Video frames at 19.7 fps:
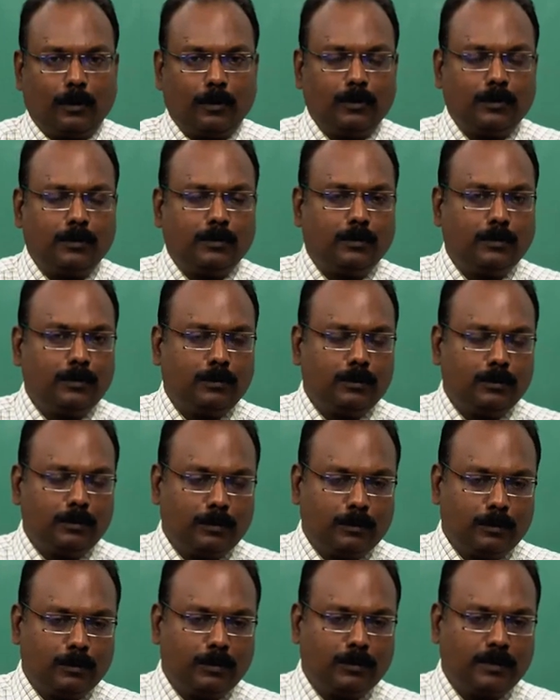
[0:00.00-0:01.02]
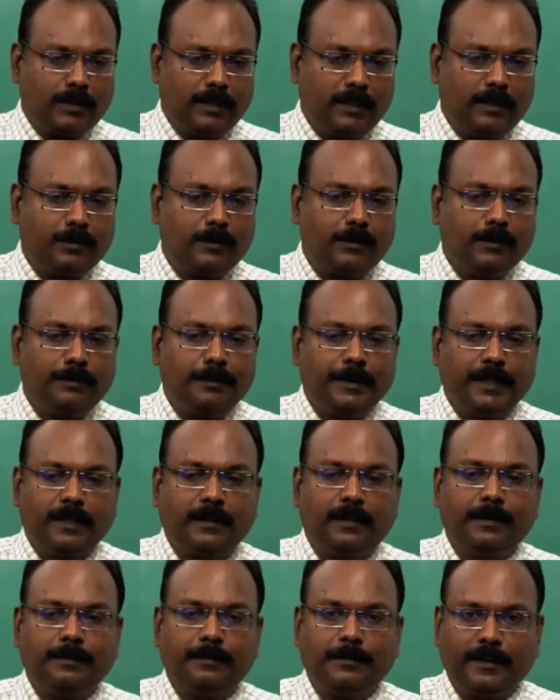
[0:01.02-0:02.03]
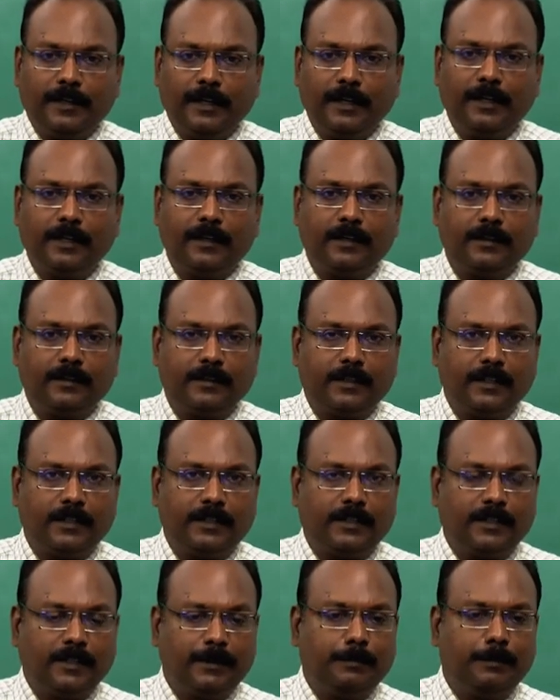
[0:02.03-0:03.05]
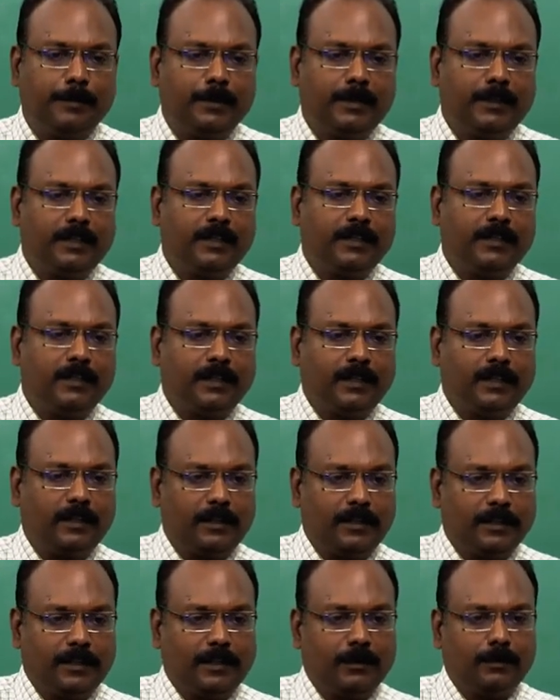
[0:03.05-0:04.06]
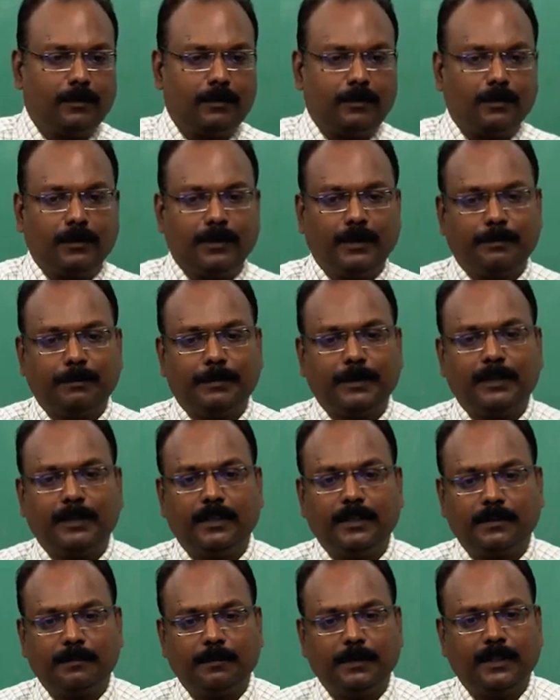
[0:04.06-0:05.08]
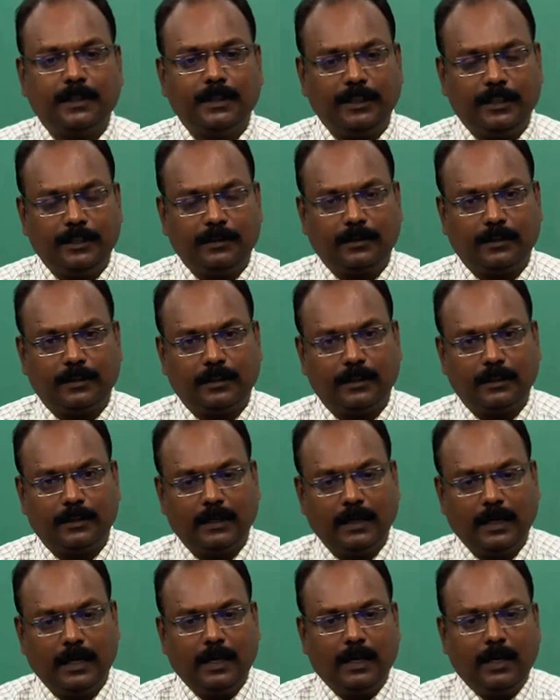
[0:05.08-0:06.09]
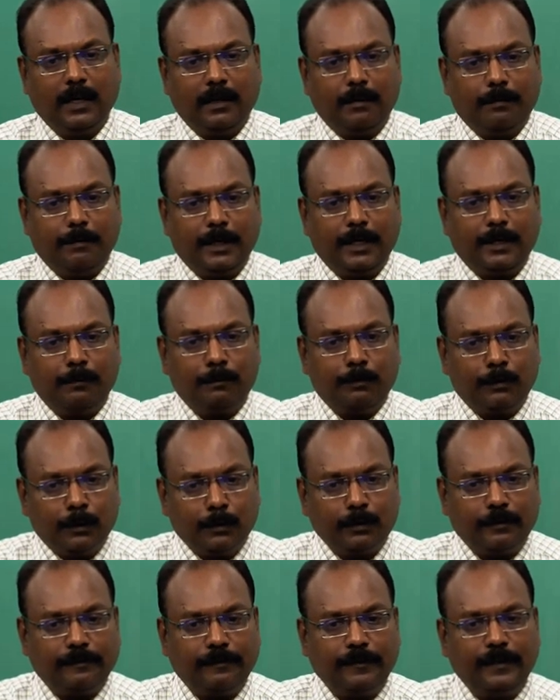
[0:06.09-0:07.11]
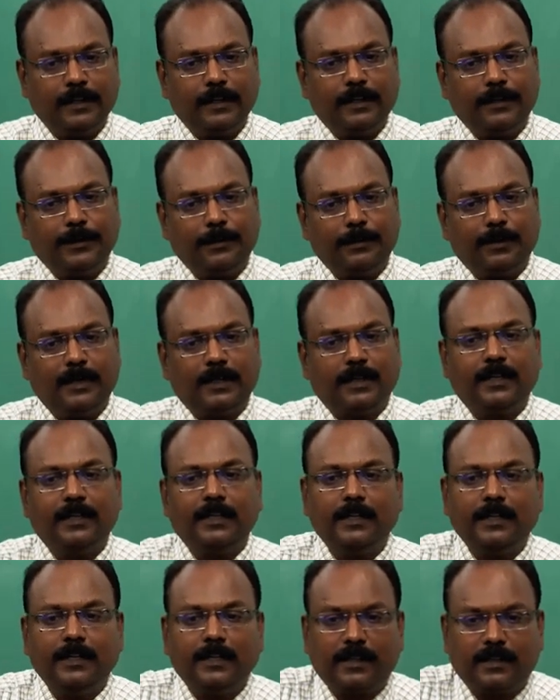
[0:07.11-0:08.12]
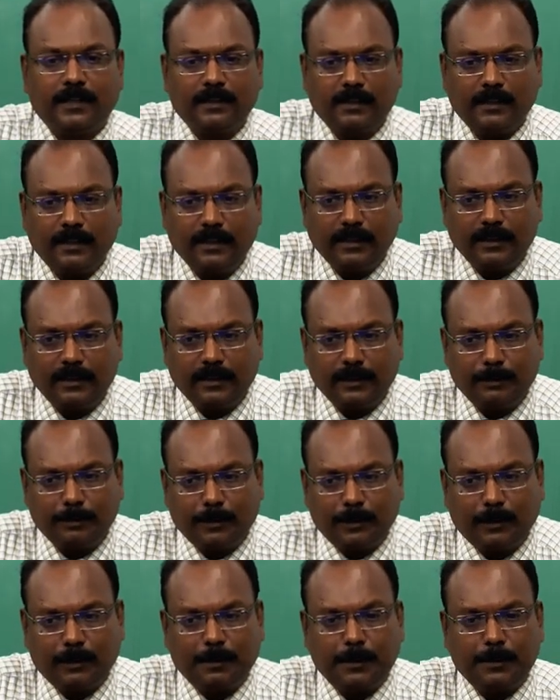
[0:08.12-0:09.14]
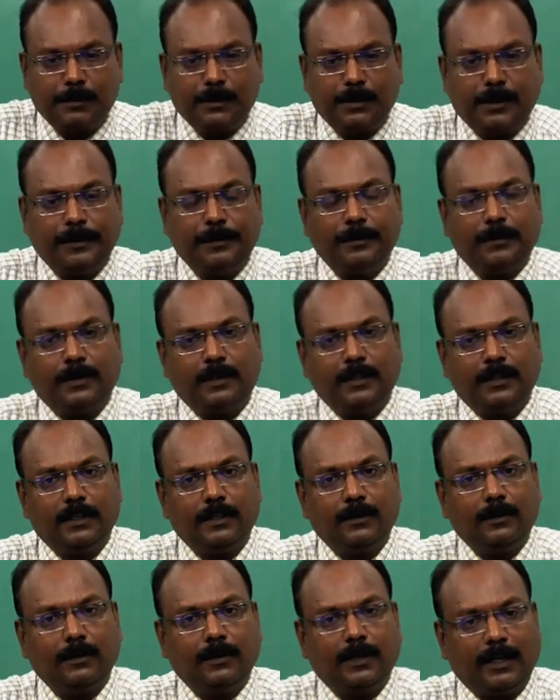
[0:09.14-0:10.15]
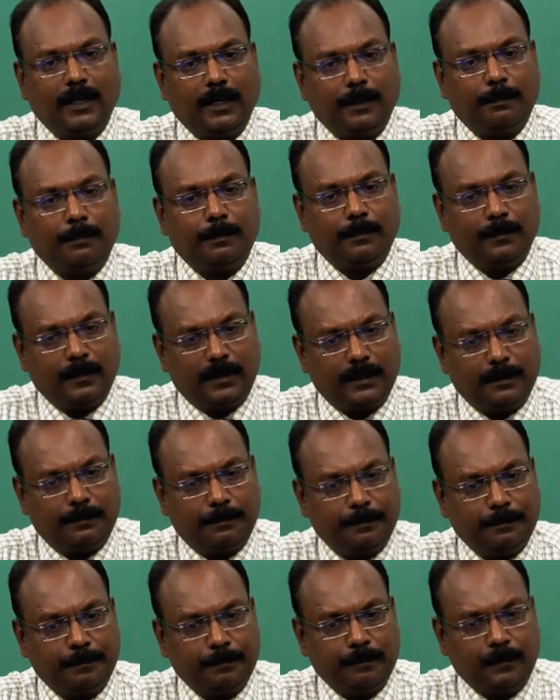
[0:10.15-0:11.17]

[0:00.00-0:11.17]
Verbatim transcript: also those skills to make them realize it's important that they also empathize with each other. Make both feel that you are clearly understanding their problems and you are there to help them.